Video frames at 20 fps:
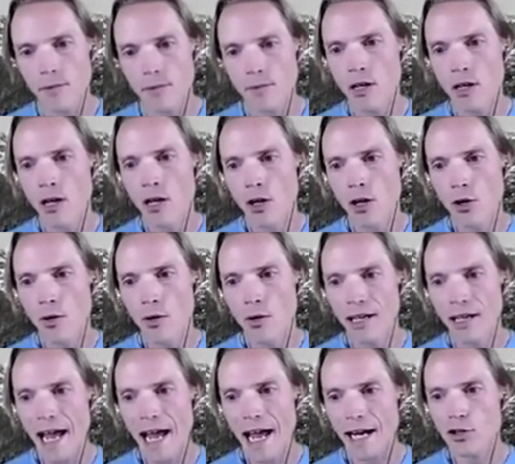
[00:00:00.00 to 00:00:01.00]
who can
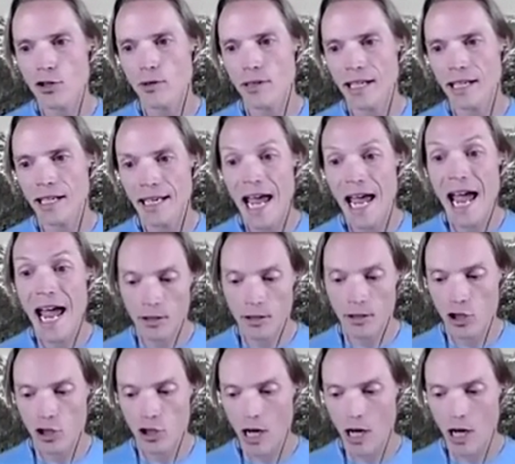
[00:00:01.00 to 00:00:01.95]
actually enact change